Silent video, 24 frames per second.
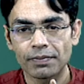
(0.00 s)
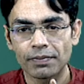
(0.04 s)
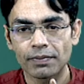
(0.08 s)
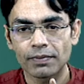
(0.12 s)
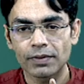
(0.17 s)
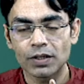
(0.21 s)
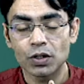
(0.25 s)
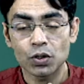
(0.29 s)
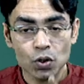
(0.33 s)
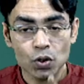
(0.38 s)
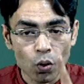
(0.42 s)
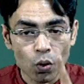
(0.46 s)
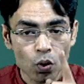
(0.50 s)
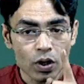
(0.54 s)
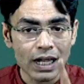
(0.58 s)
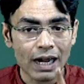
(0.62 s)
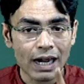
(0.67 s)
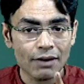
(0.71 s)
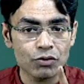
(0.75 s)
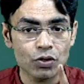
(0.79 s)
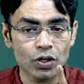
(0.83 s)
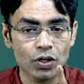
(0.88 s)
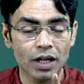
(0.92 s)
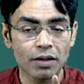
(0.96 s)
You don't
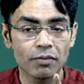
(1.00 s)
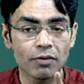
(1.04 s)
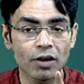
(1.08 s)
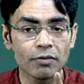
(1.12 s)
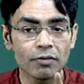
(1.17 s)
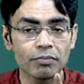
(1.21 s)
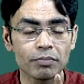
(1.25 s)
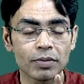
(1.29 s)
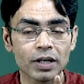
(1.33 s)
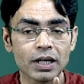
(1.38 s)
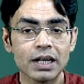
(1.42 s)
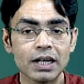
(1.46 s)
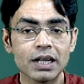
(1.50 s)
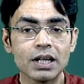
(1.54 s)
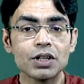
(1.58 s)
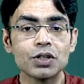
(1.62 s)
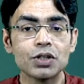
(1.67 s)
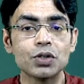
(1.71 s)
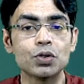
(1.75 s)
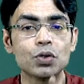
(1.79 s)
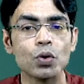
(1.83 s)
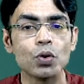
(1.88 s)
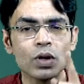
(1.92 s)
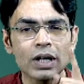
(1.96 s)
have to give up. You
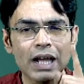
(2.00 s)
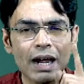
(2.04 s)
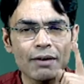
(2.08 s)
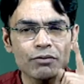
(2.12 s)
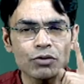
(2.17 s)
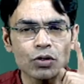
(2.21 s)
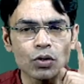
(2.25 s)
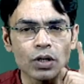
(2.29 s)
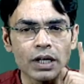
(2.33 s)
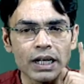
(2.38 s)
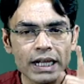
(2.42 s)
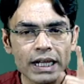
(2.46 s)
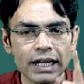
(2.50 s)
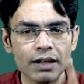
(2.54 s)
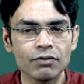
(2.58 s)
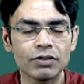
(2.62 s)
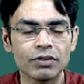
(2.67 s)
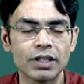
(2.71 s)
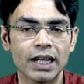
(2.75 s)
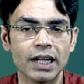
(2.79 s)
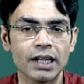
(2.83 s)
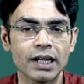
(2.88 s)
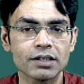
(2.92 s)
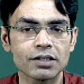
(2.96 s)
don't have to leave
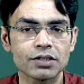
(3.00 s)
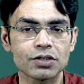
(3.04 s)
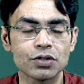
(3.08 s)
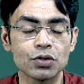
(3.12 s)
things.